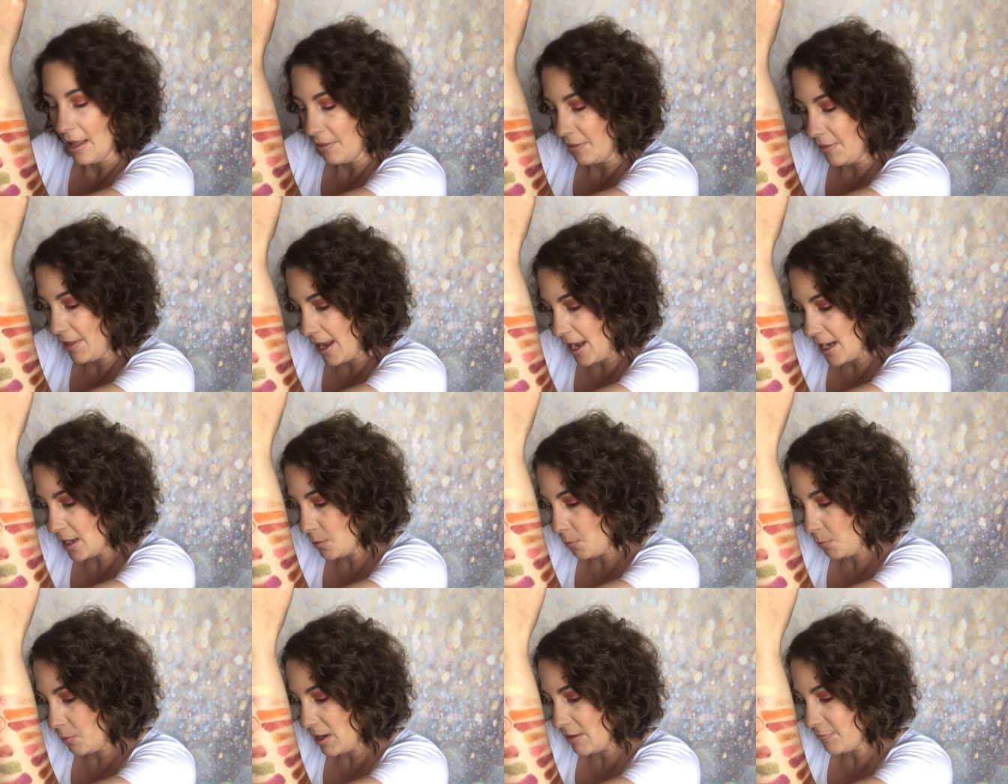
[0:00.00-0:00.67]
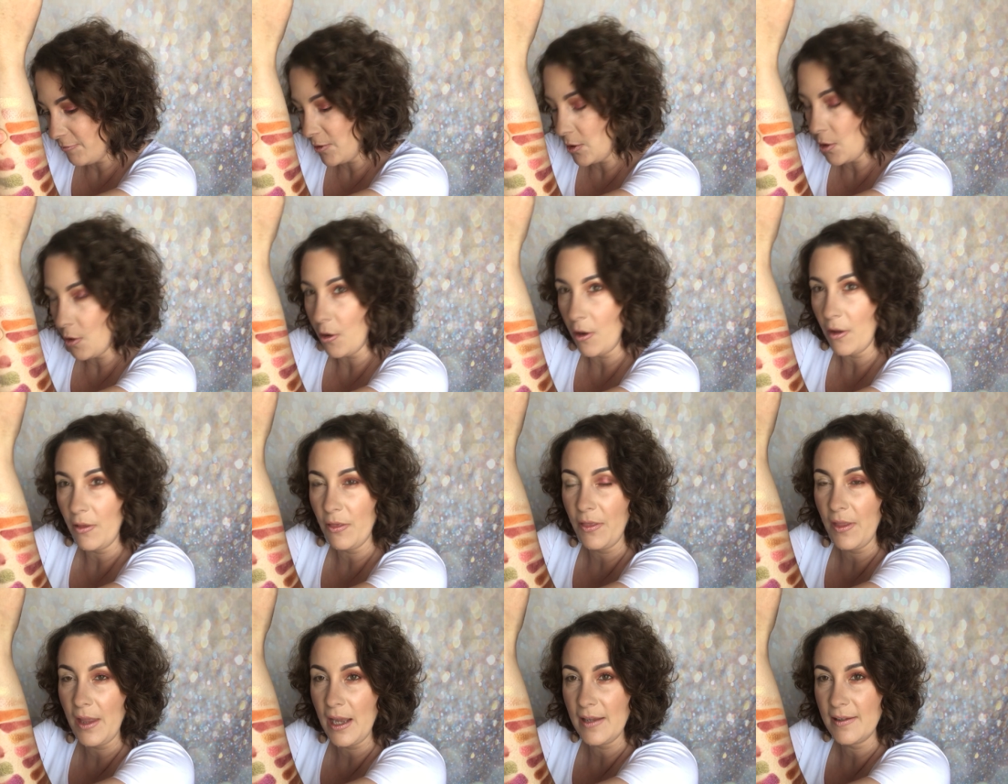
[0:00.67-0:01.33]
Then we've
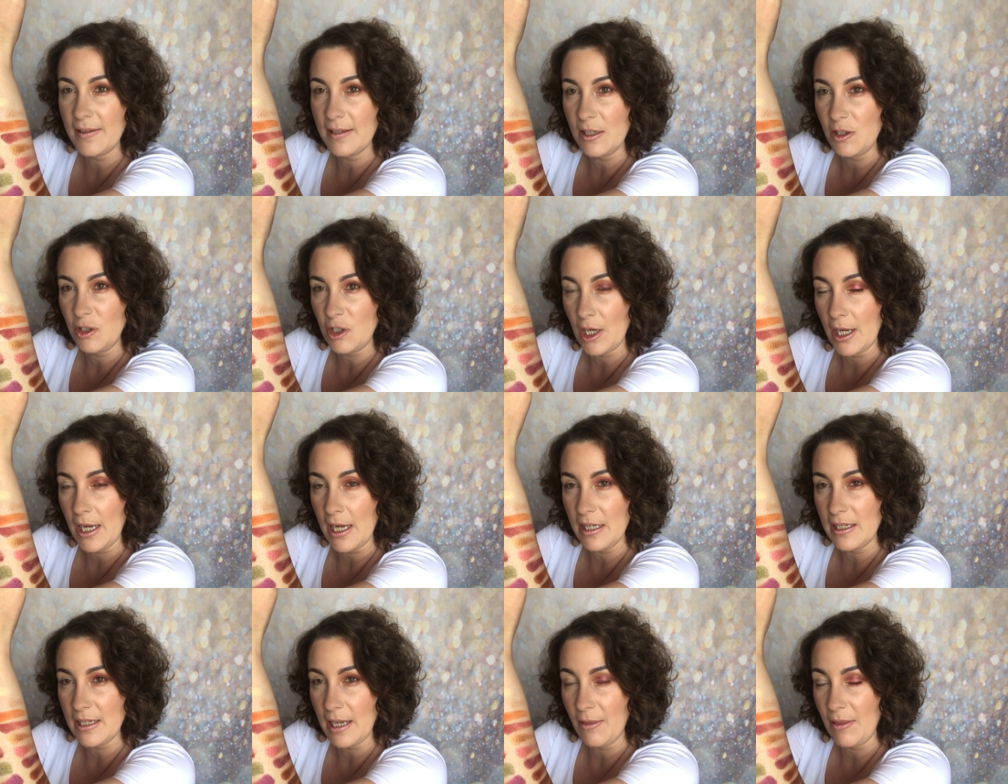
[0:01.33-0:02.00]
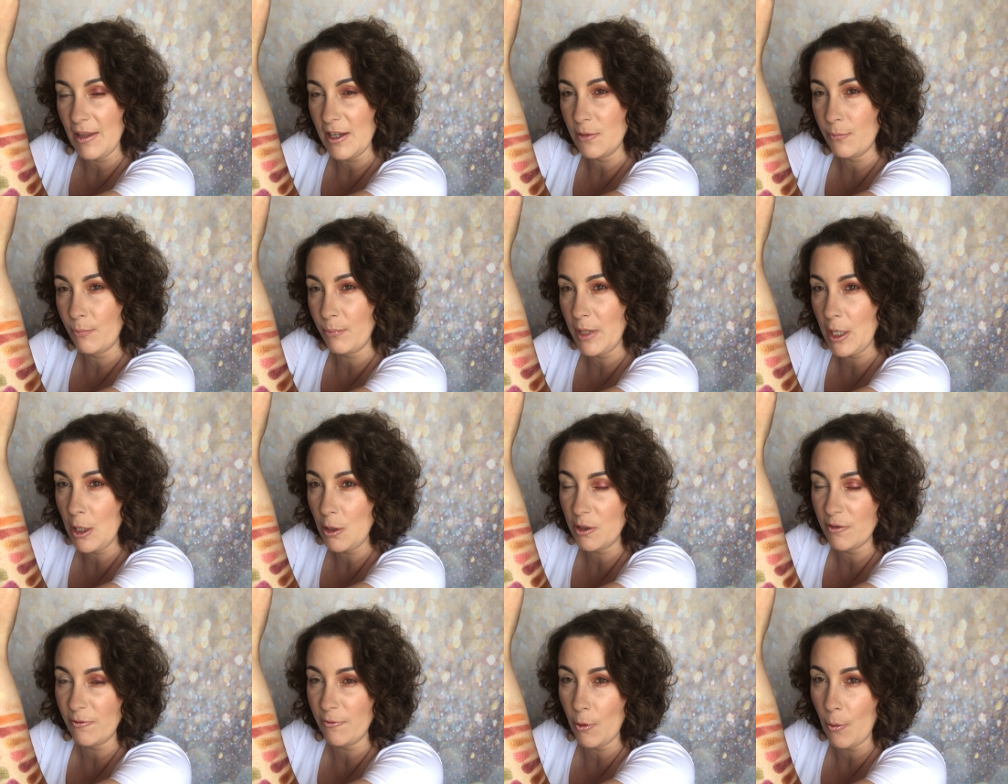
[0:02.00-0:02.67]
got this shade, this
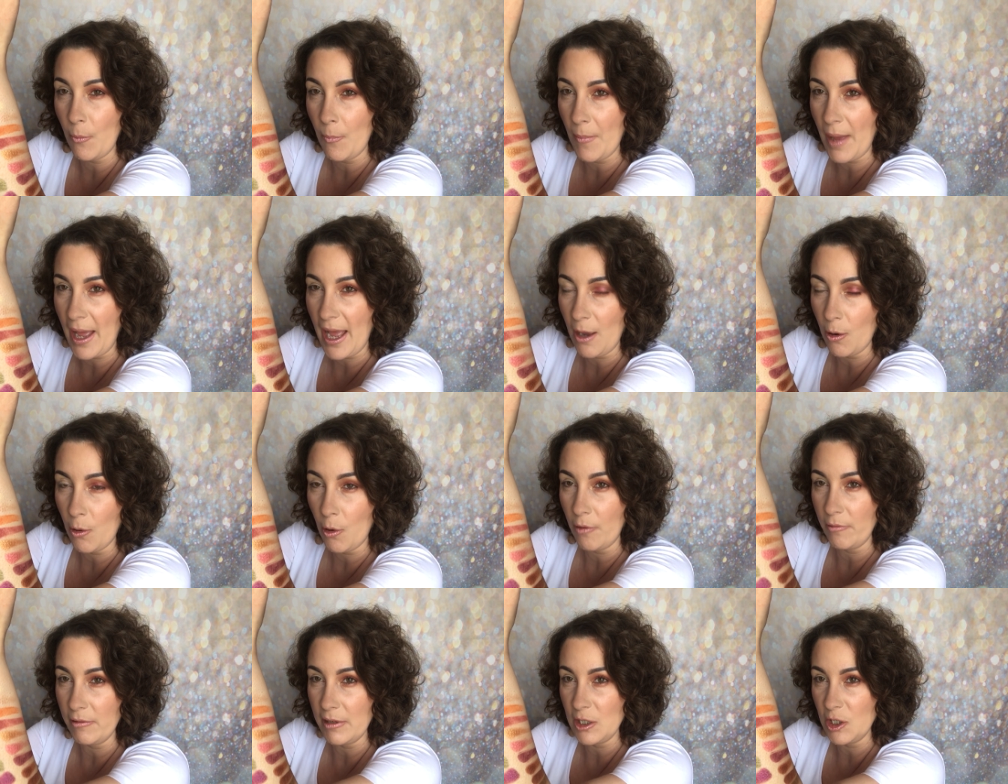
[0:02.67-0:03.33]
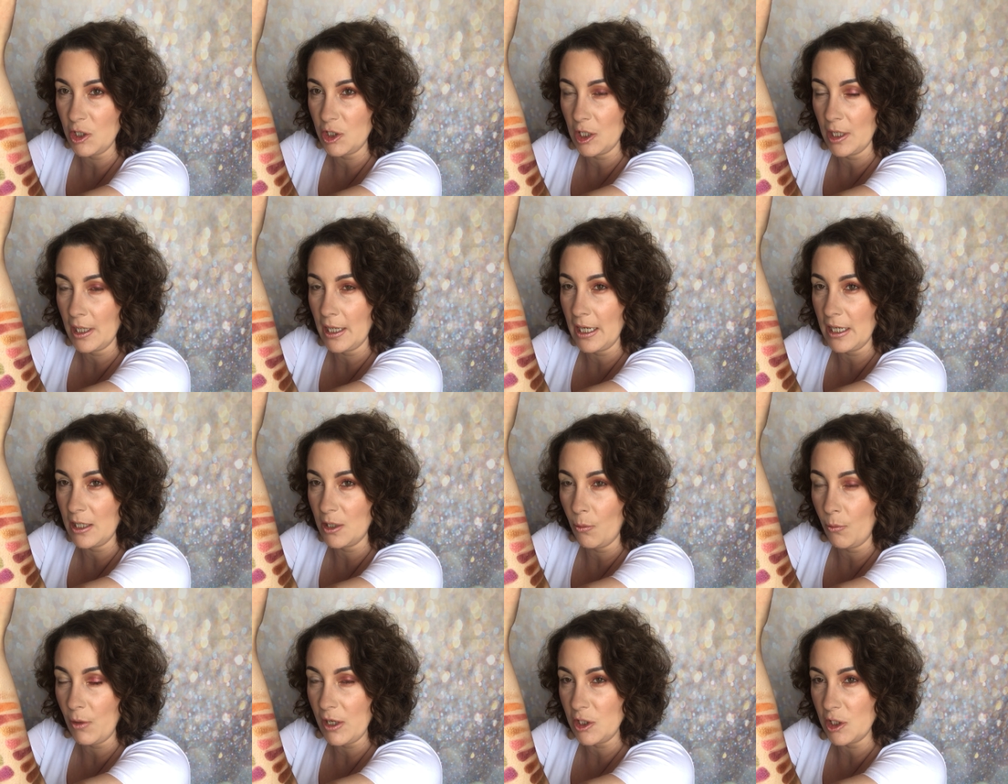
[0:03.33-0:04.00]
beautiful matte orange
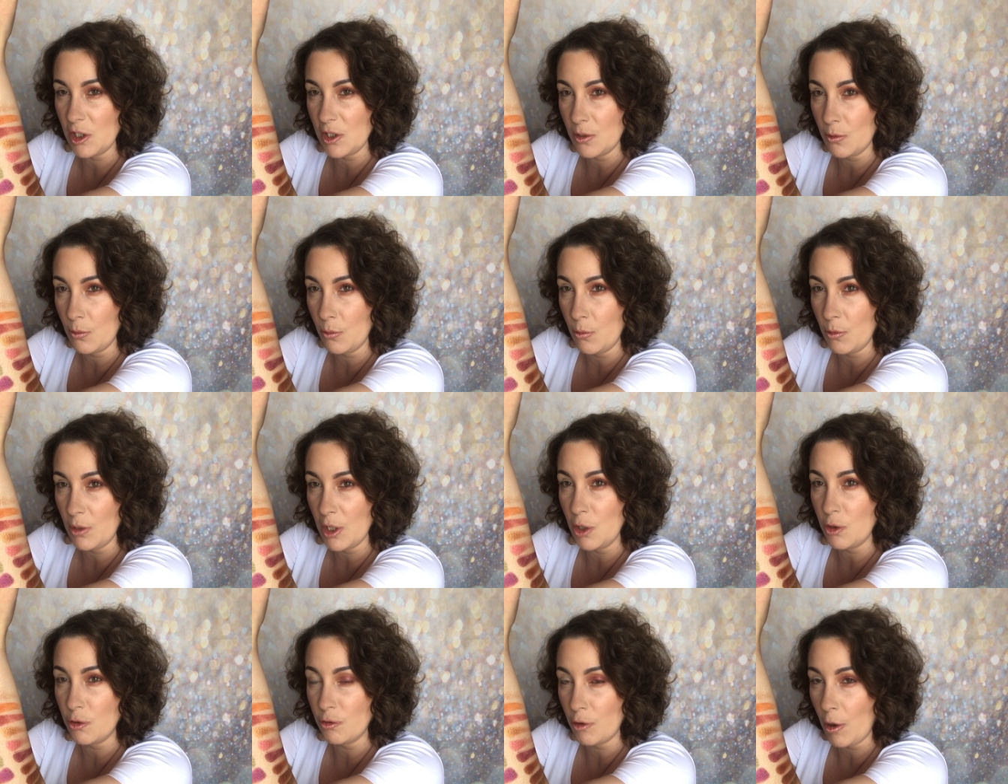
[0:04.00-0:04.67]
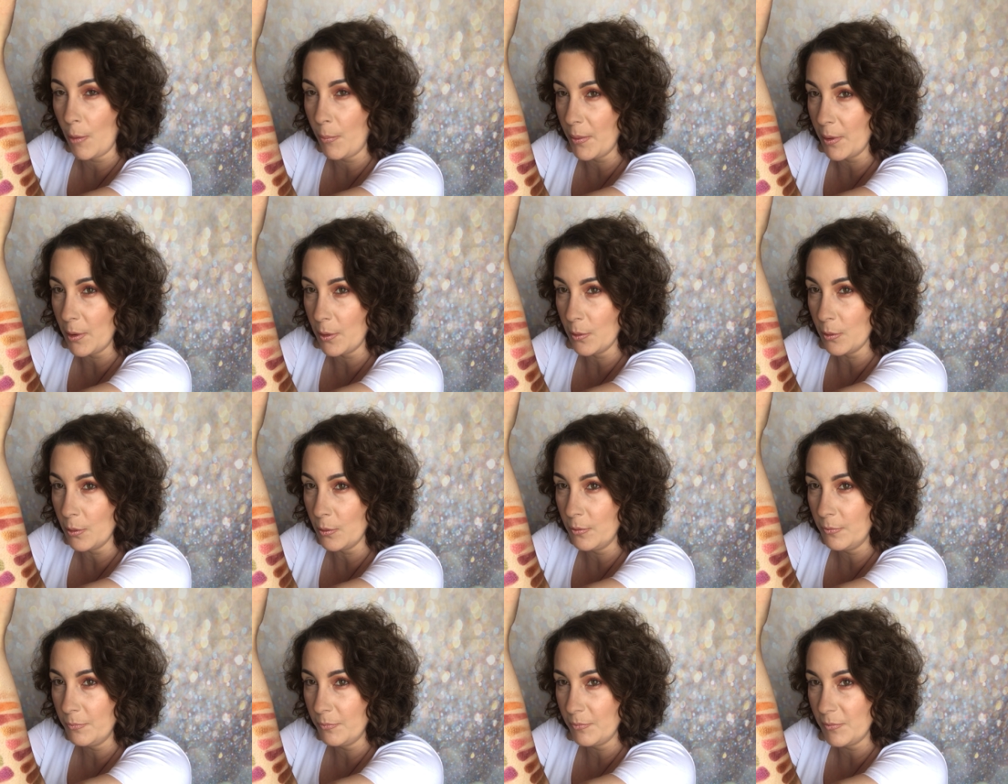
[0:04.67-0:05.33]
shade, which is called
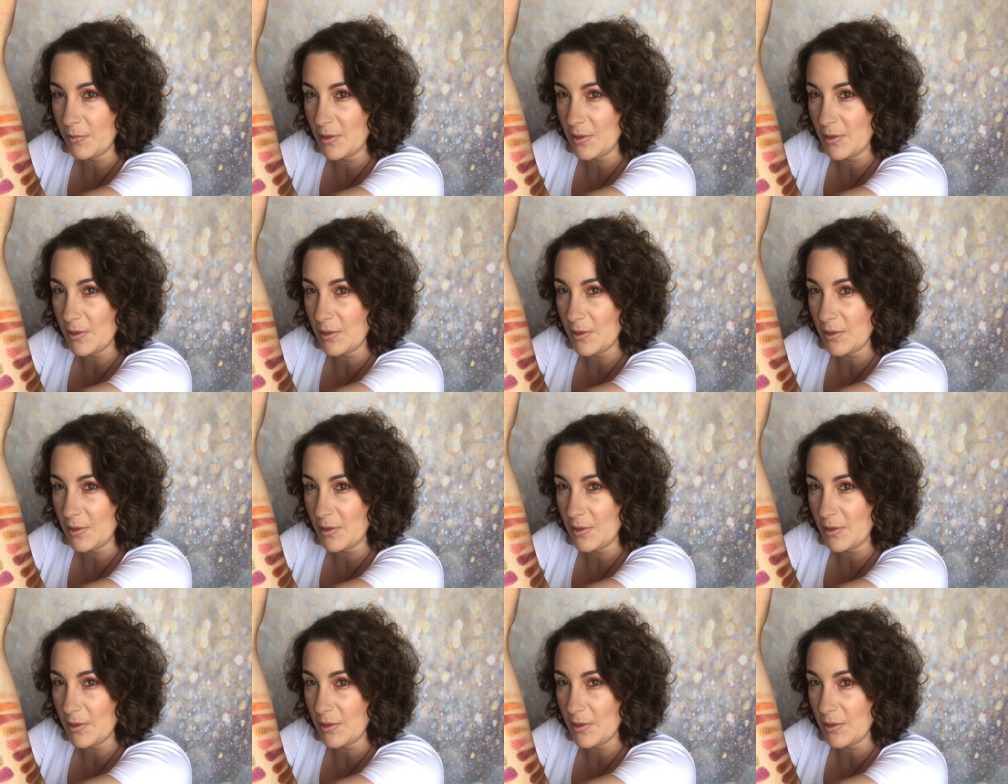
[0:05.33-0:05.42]
Tropical.